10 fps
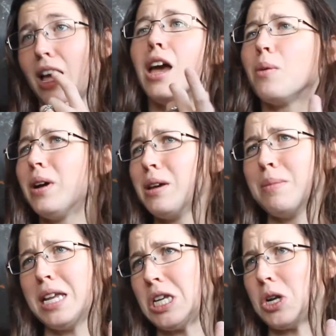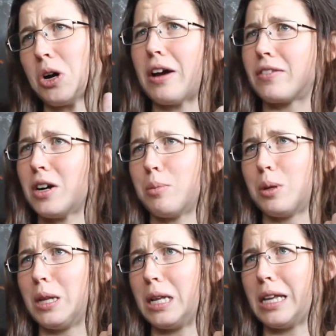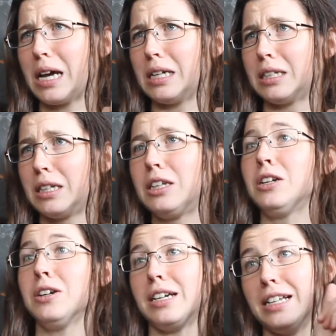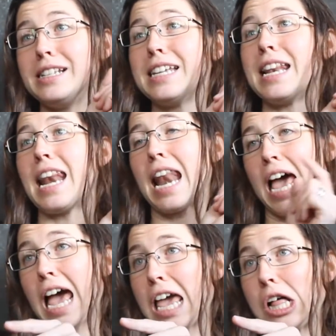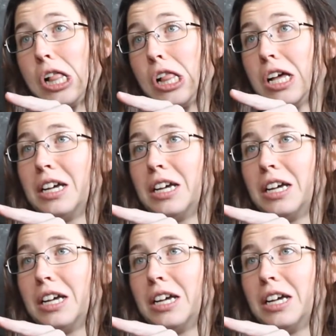What do you mean you don't have coprolalia? You're in denial.